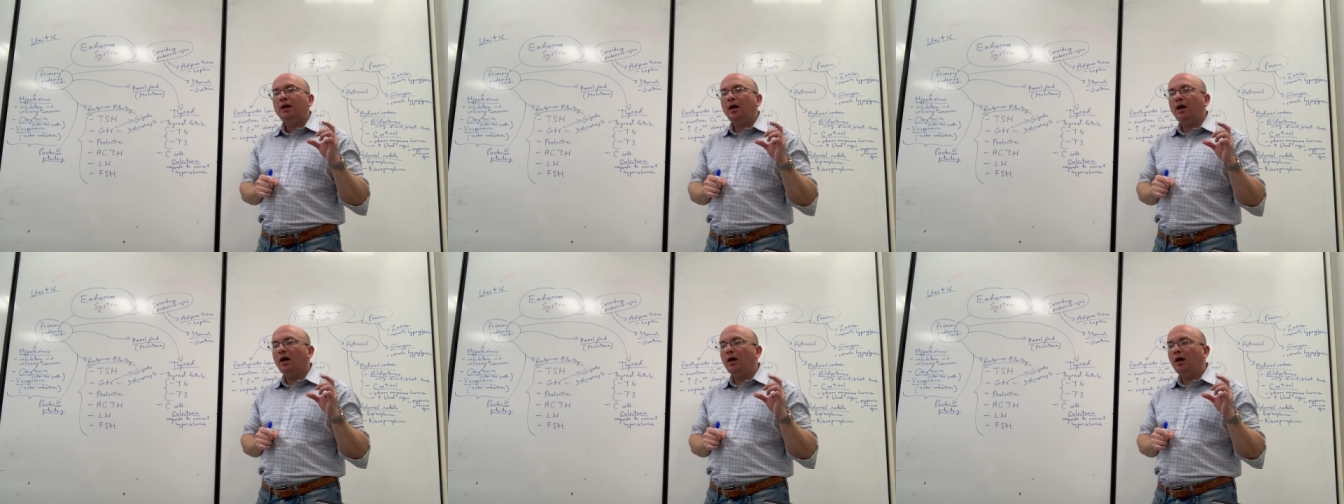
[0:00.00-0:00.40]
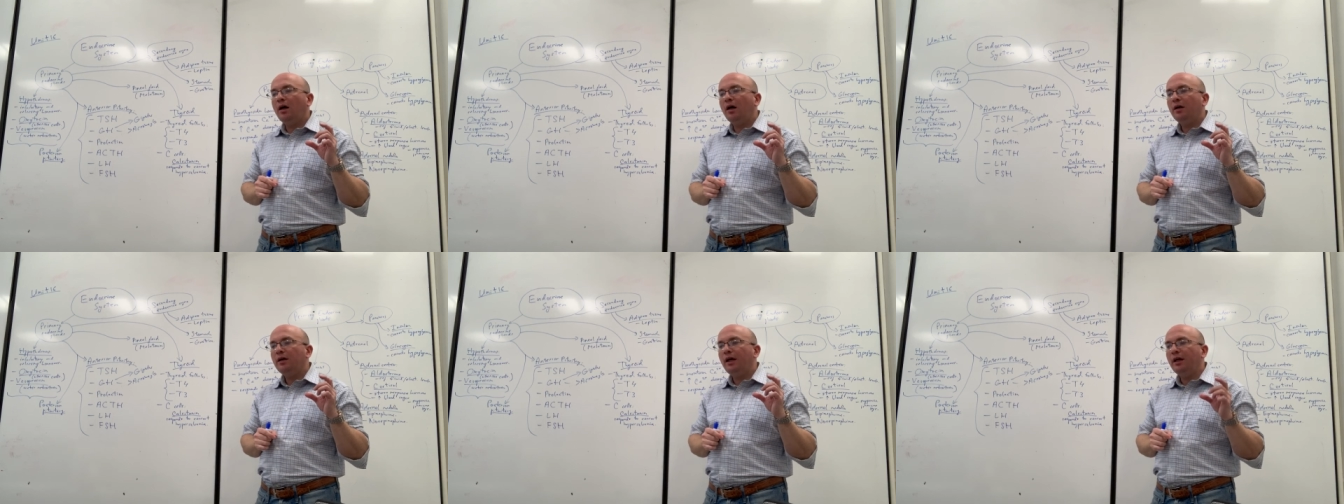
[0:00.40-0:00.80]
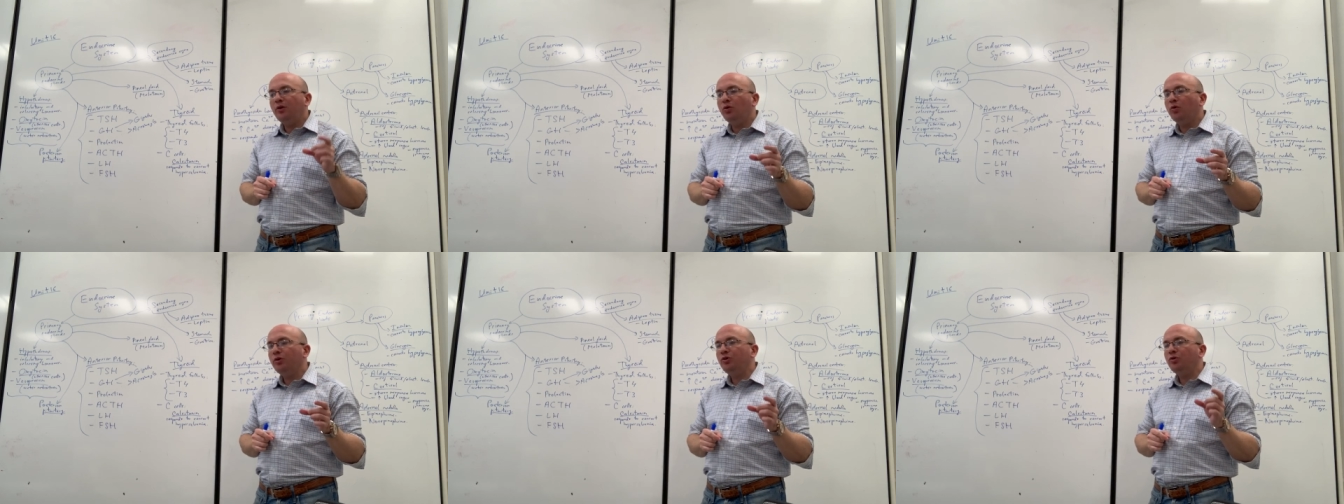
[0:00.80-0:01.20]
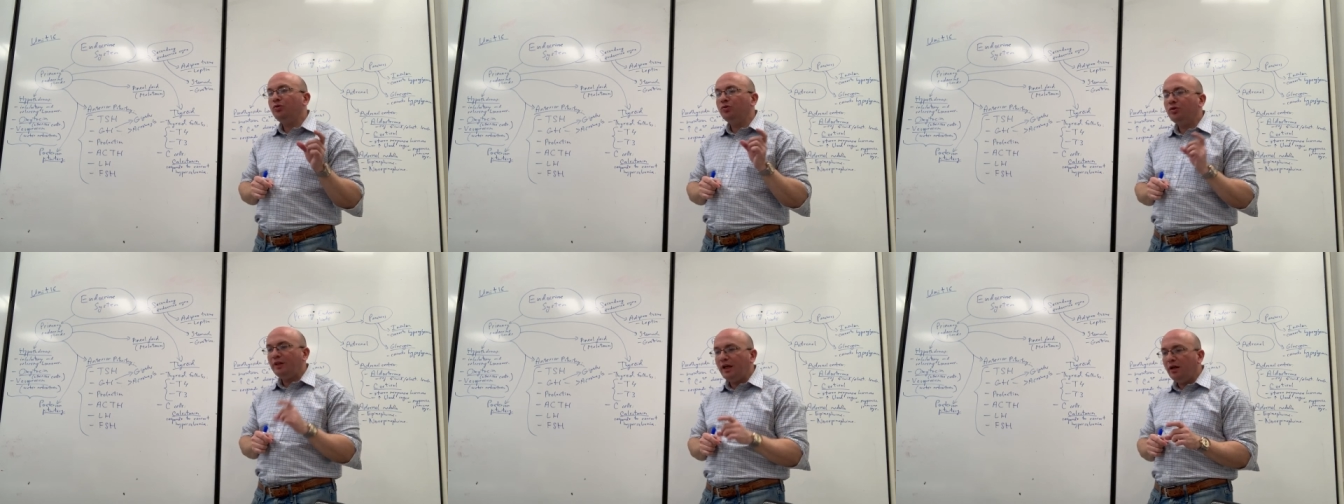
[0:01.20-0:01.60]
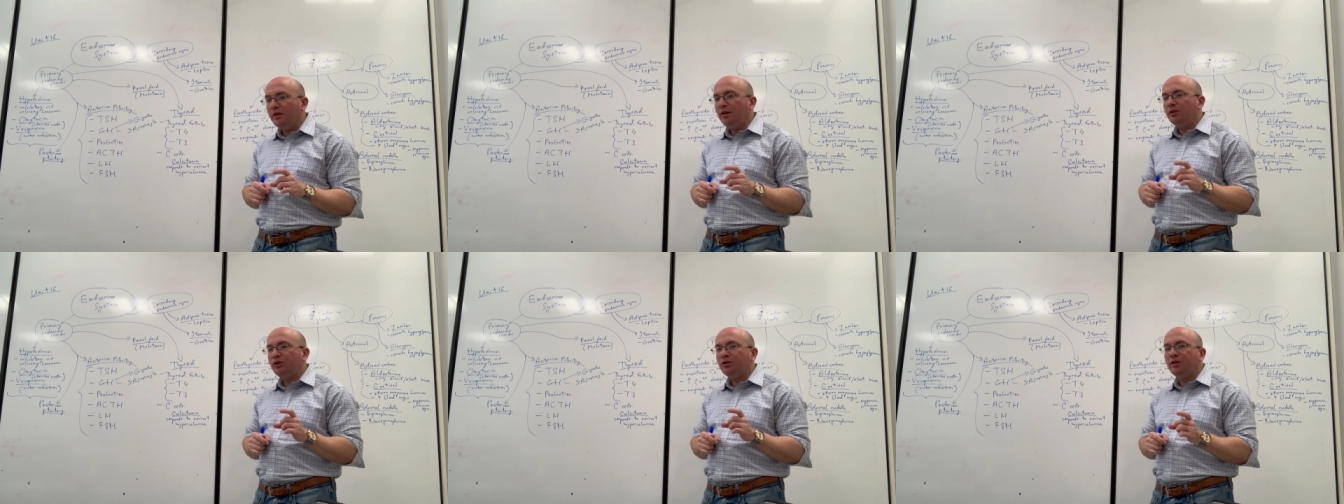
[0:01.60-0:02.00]
Uh, in order to tell
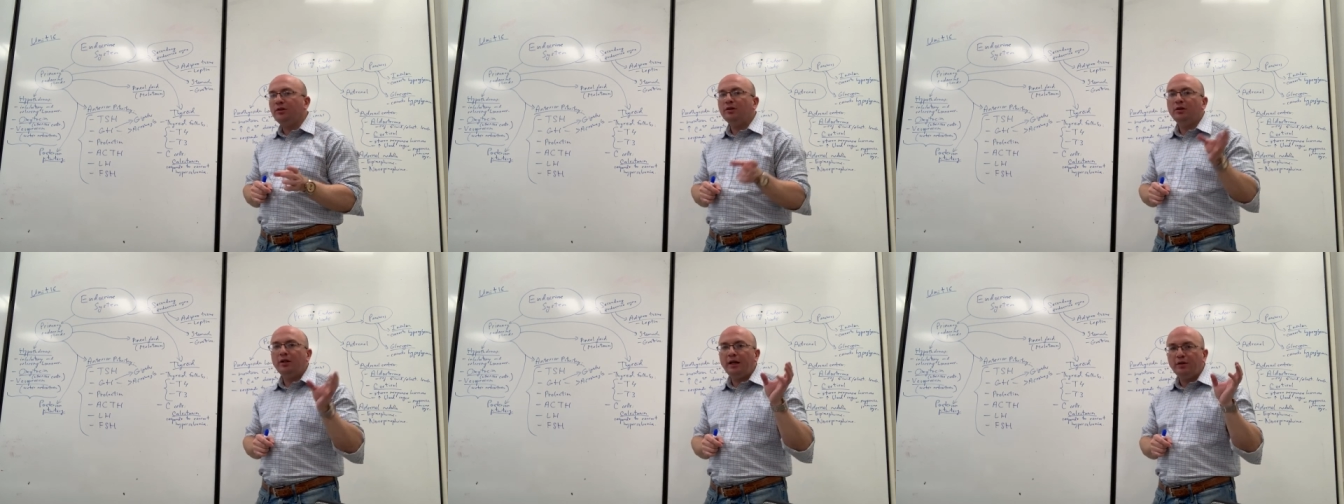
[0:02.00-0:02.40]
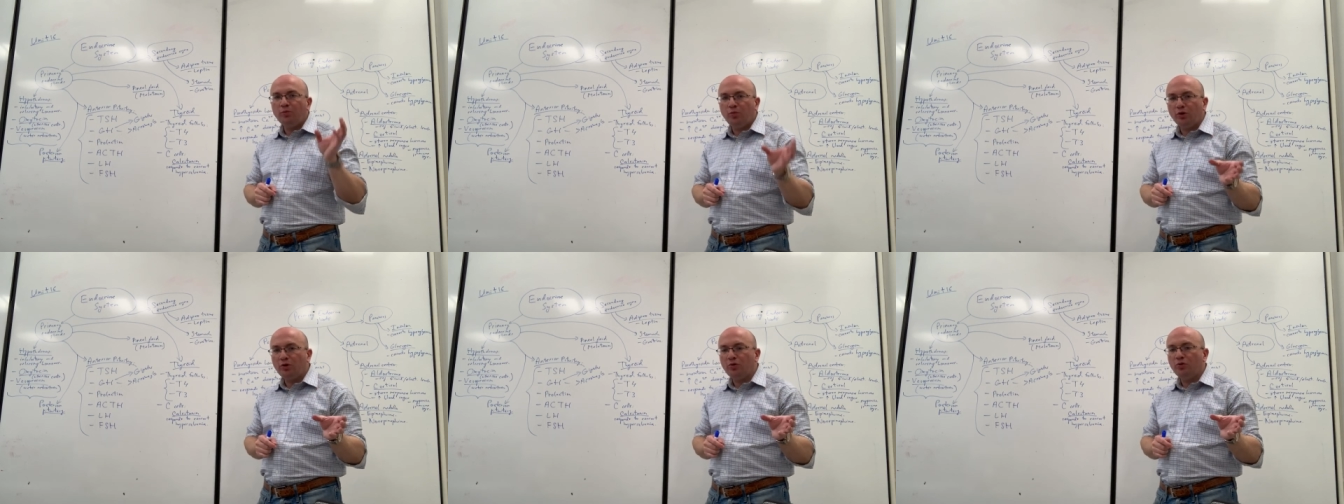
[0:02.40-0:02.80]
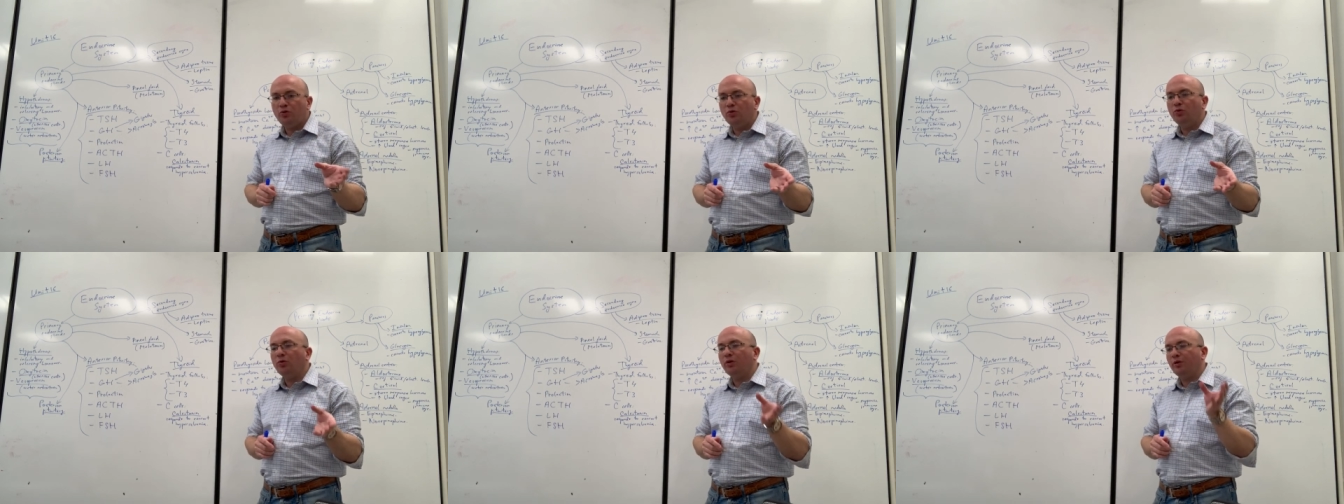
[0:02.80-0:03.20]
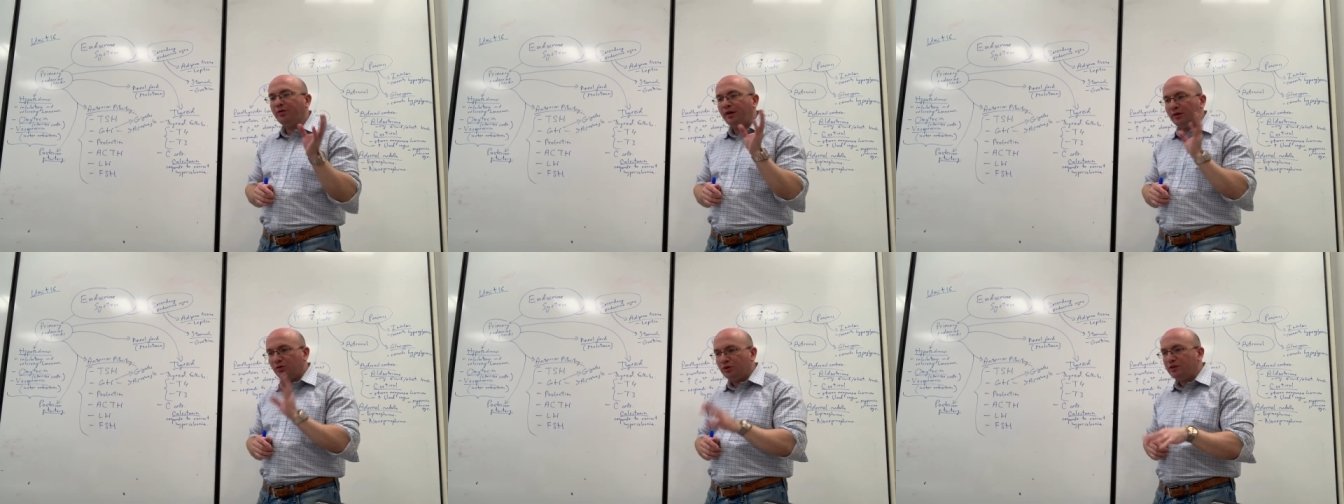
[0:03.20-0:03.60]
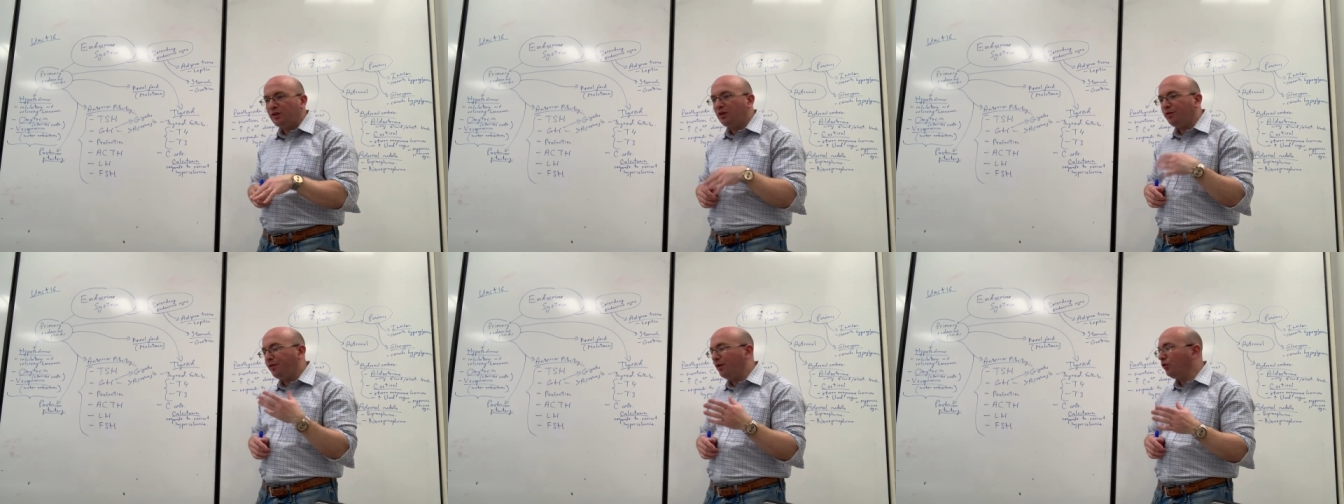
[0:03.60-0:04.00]
the adrenal gland what to do or the fact to
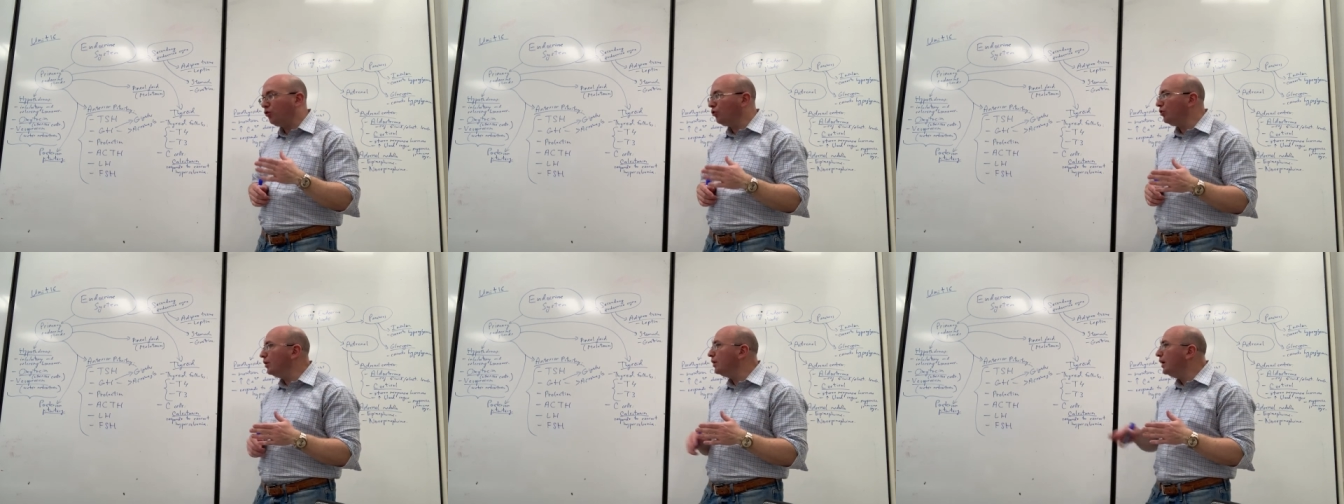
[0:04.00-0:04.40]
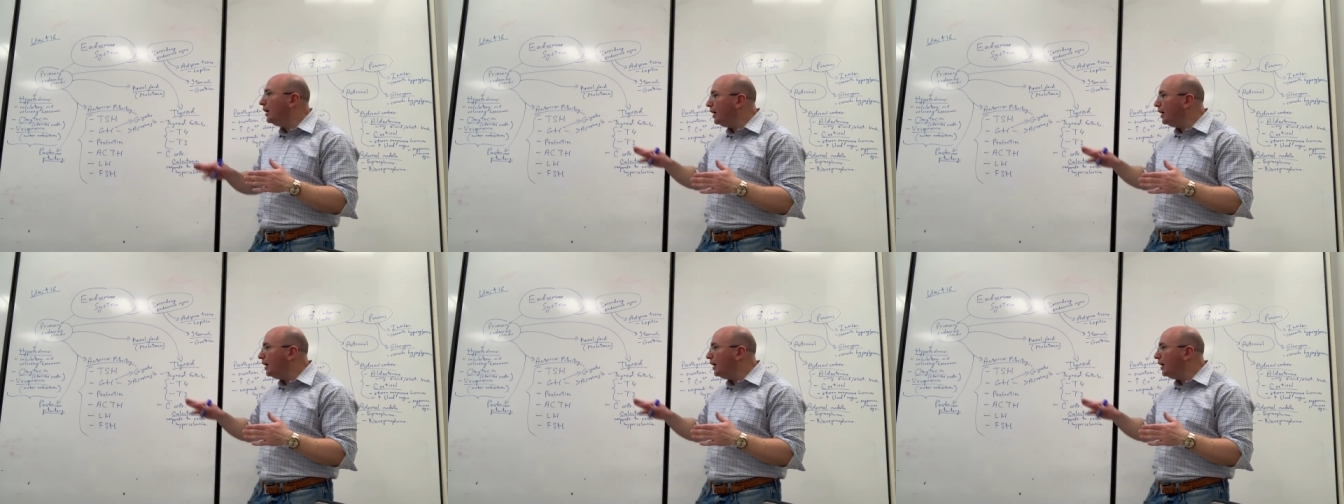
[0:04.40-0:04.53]
start functioning,